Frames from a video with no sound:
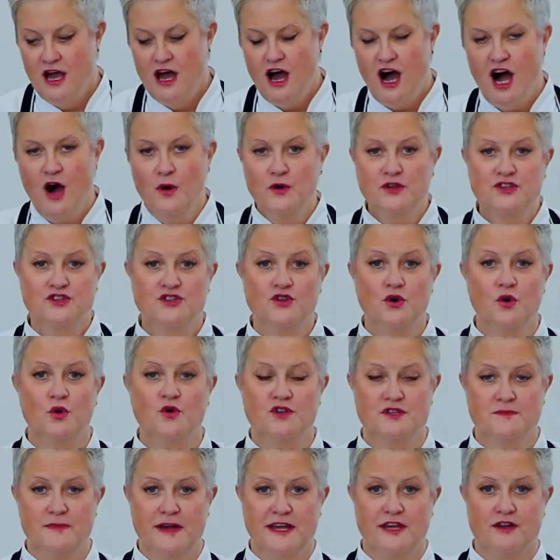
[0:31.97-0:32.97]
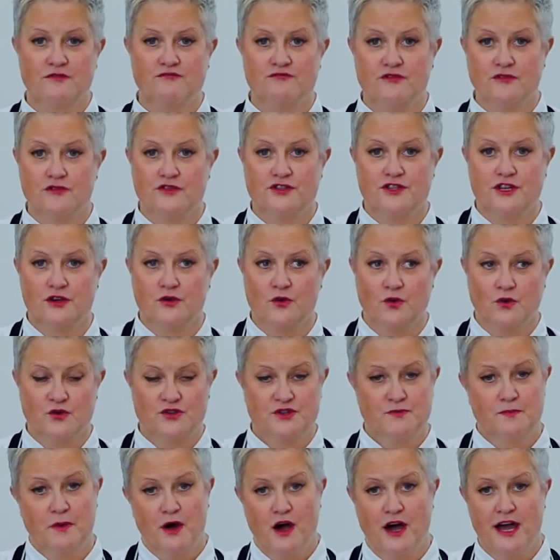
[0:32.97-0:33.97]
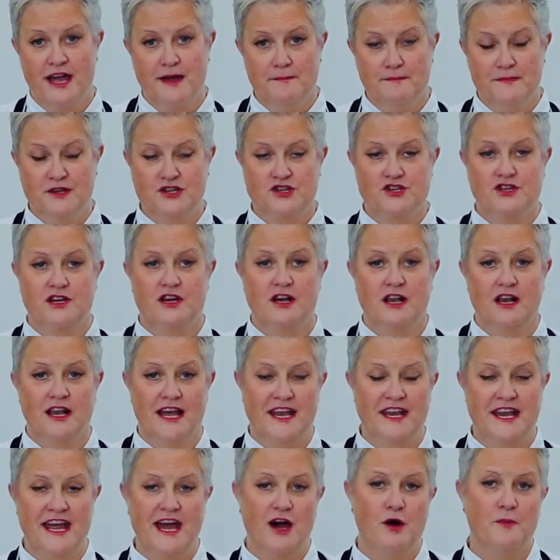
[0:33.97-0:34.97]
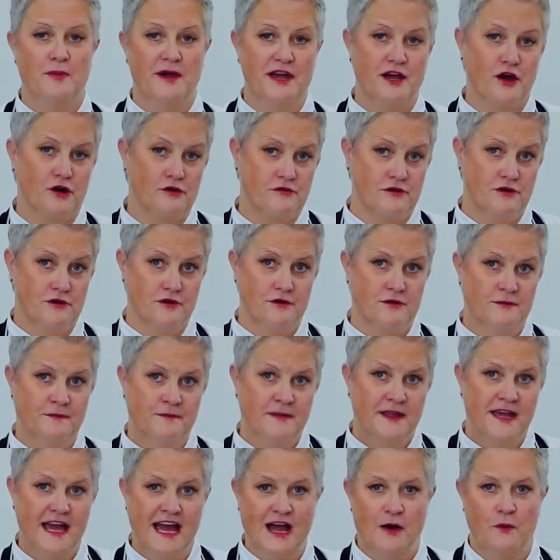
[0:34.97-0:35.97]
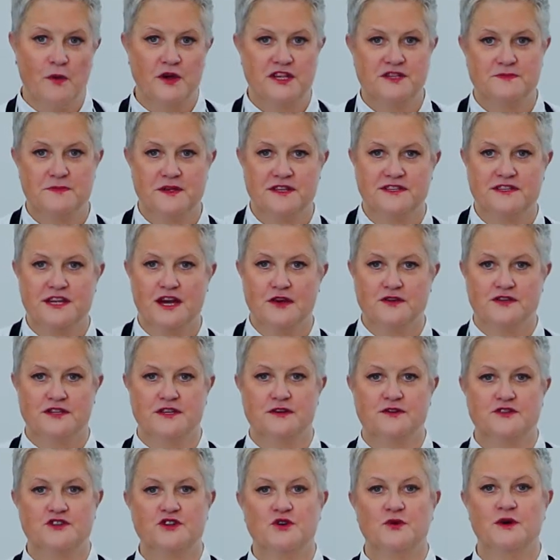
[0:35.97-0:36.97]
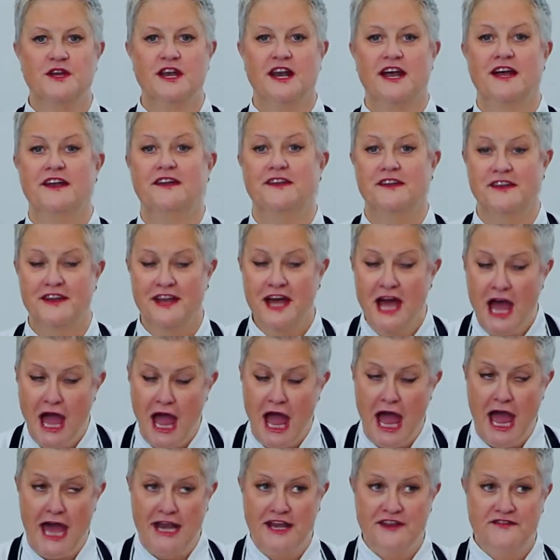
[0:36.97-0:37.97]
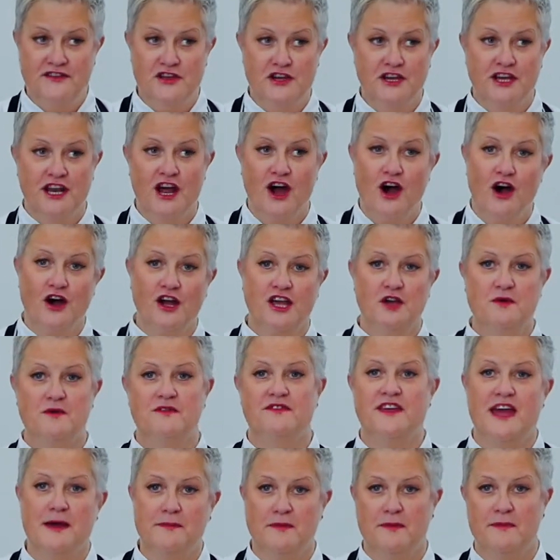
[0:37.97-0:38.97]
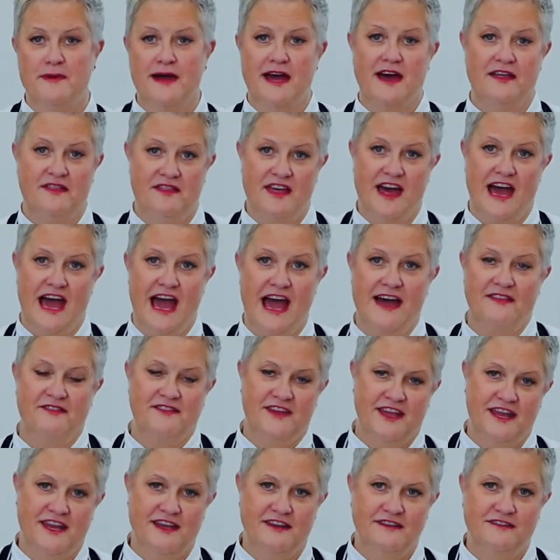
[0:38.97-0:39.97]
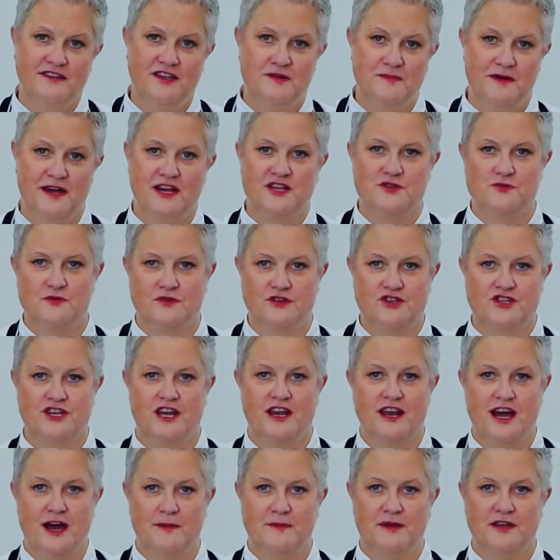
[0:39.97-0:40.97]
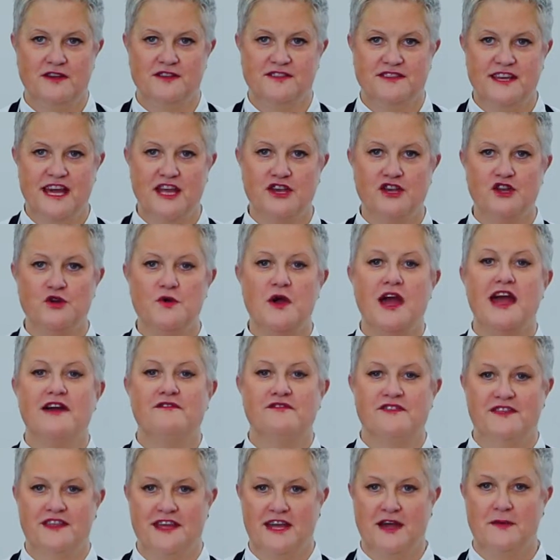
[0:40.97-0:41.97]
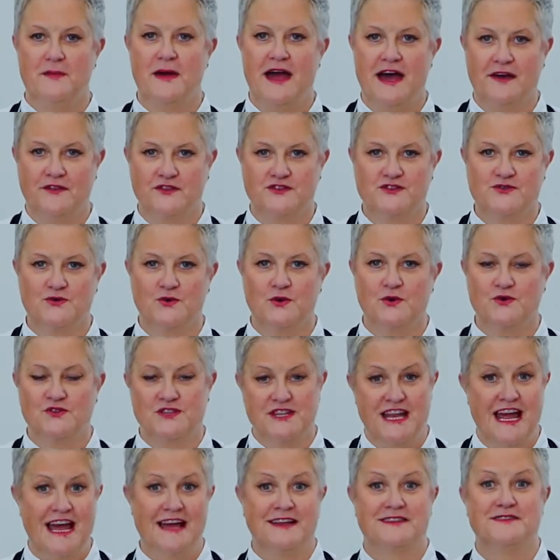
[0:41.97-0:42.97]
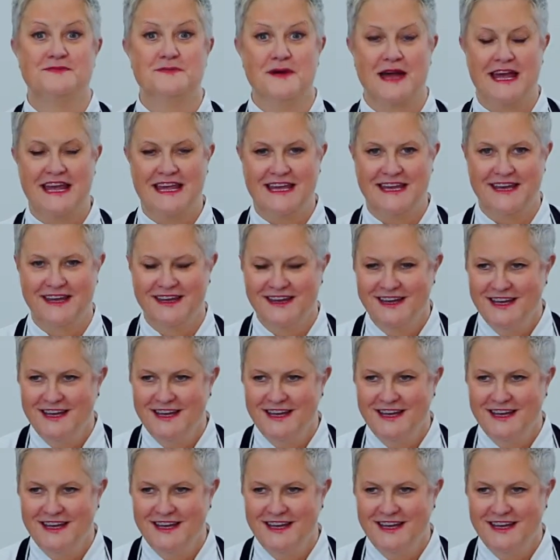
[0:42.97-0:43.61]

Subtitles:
I was taught to make a roux sauce by Michel and Albert Roux at Westminster Hotel School in London. And if you're going to argue with them about that, then you may as well shut up, because they knew everything about the sauce and how to make it.